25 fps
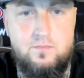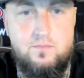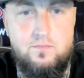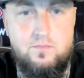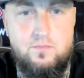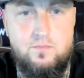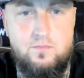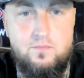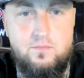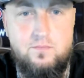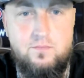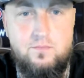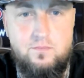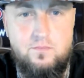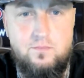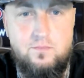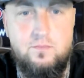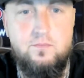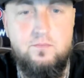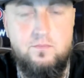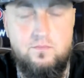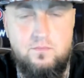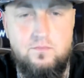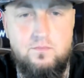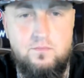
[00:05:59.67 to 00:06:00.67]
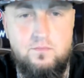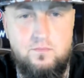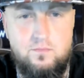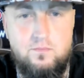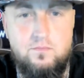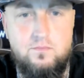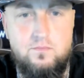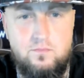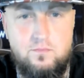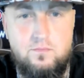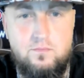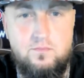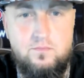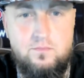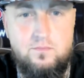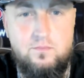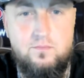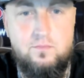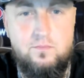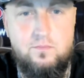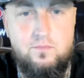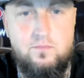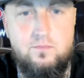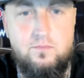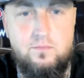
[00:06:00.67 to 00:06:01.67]

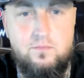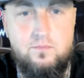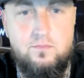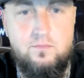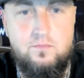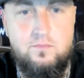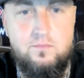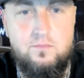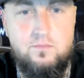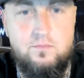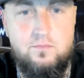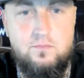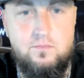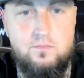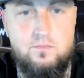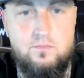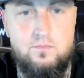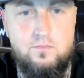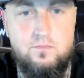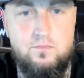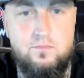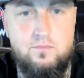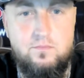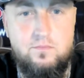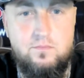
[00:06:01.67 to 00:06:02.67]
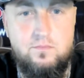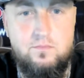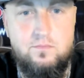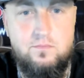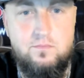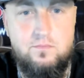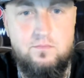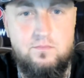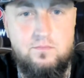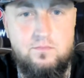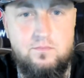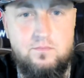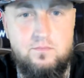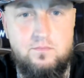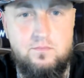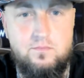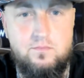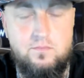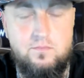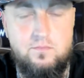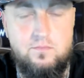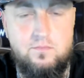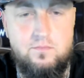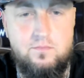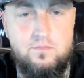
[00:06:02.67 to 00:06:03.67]

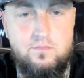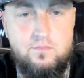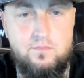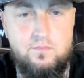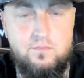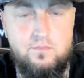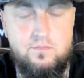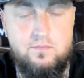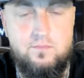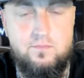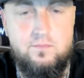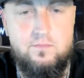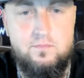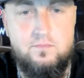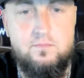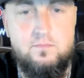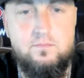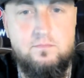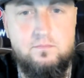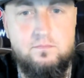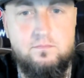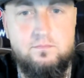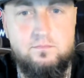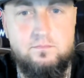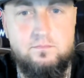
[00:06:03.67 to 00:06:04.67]
The person shown says nothing.